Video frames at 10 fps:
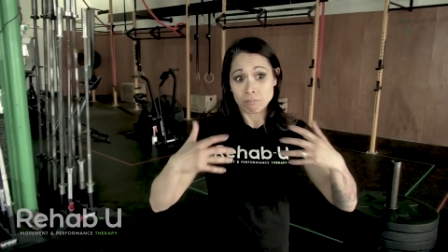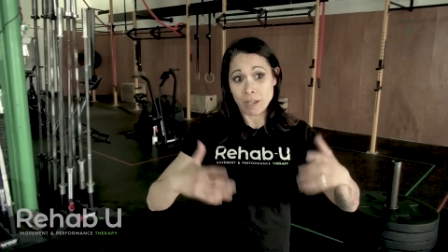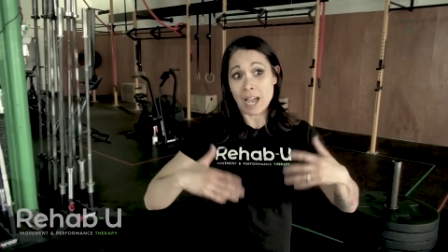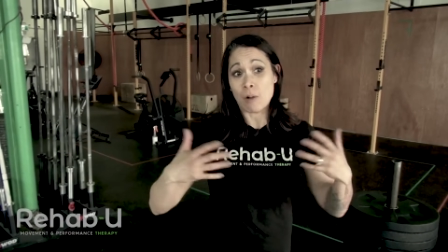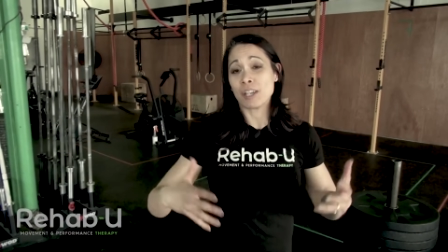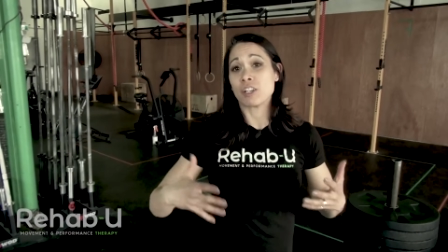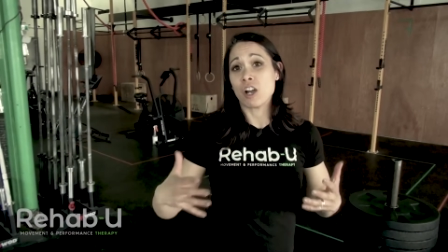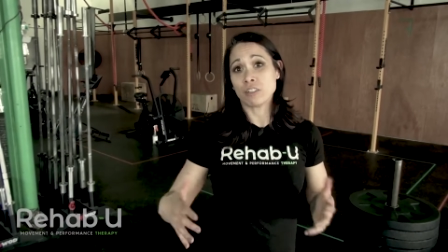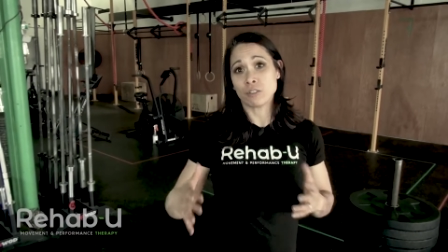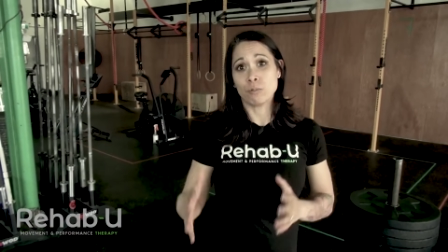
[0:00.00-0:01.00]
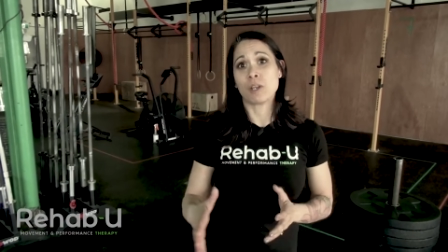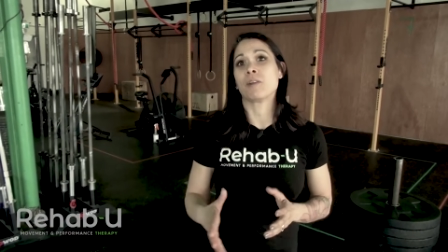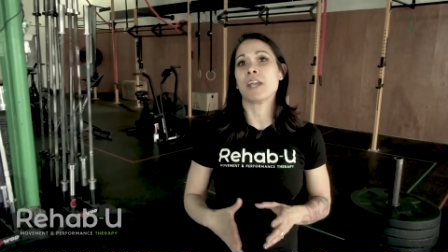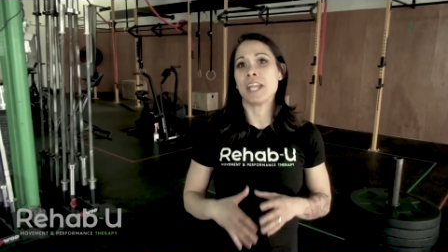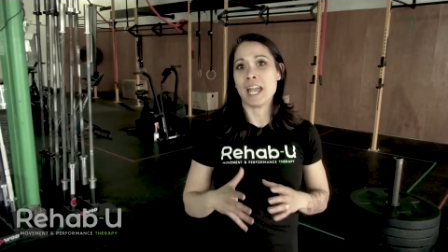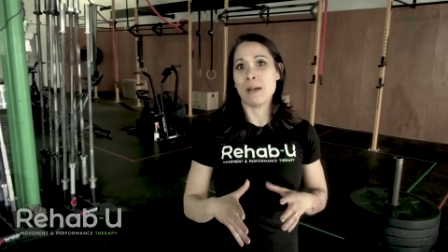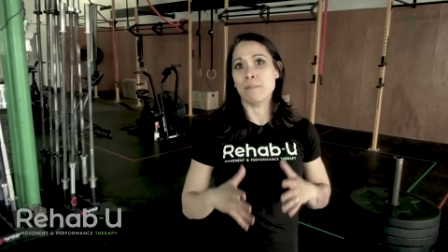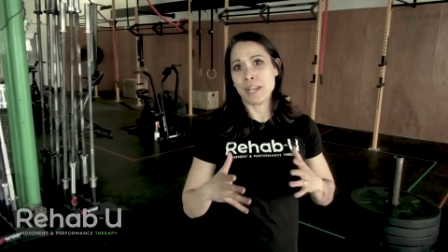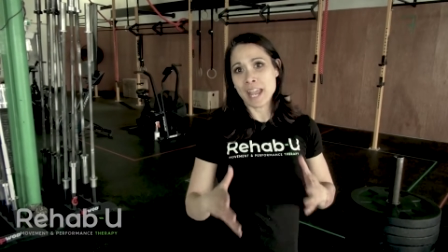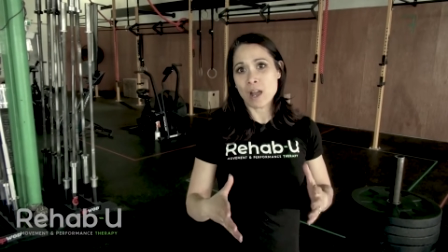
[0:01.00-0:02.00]
how I got to where I am
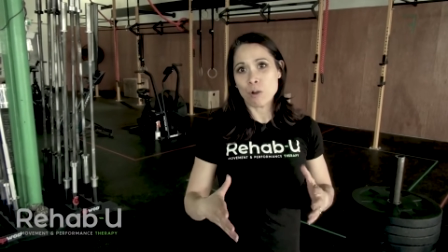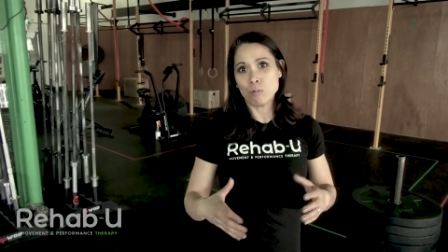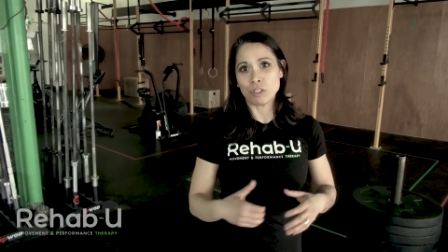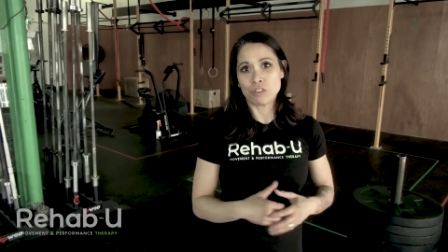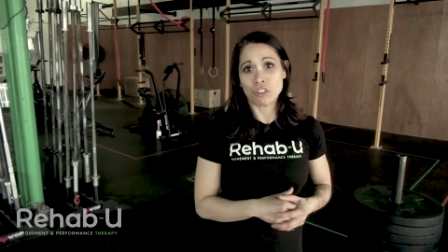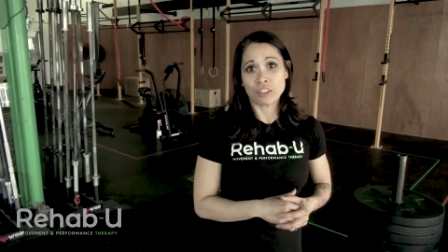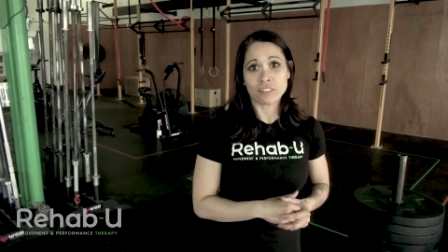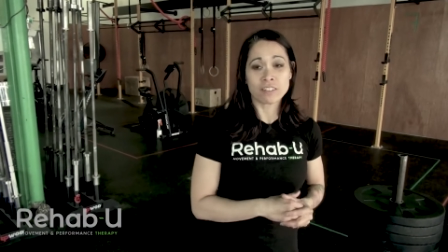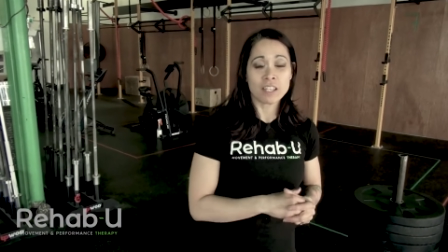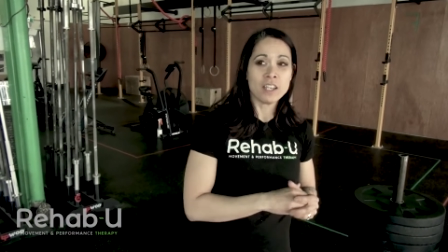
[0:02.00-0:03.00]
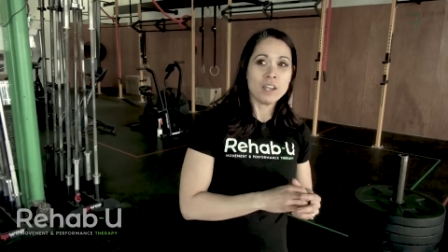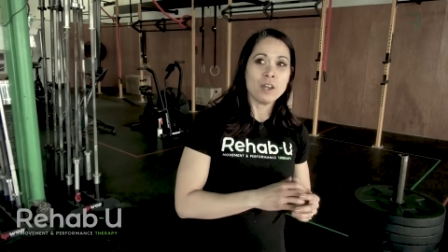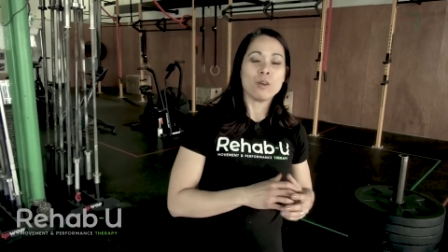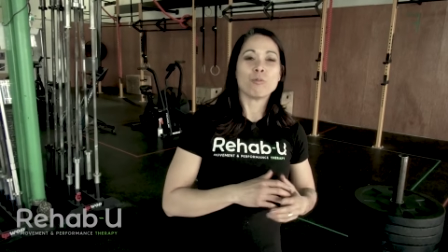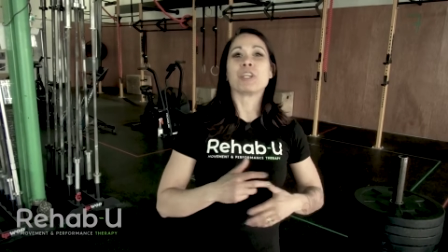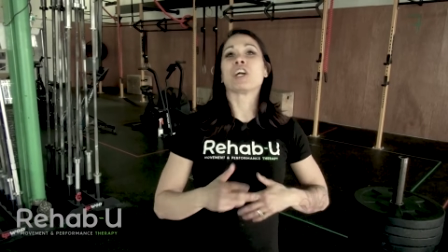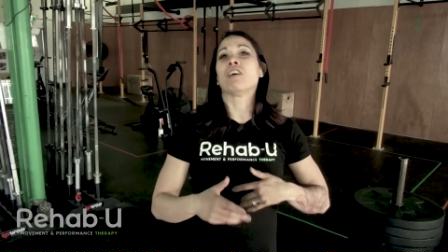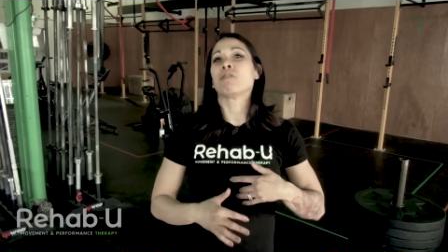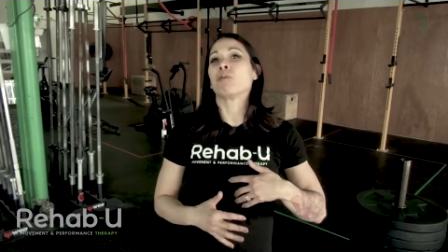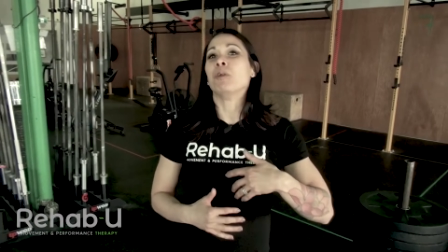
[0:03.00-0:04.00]
now, which is
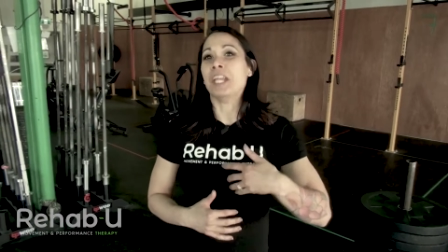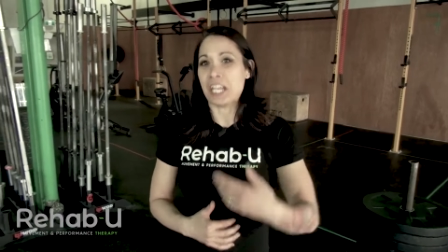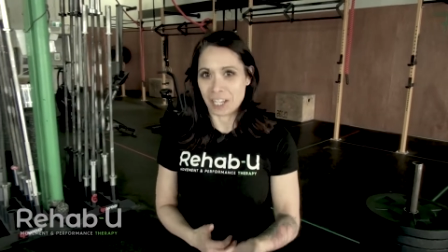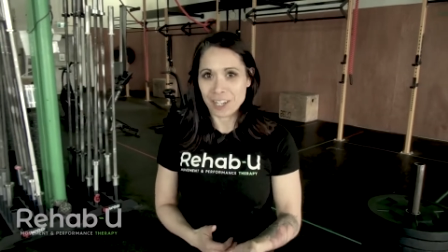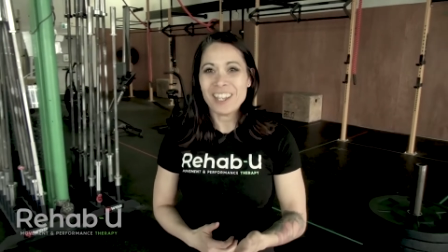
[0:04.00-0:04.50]
recovering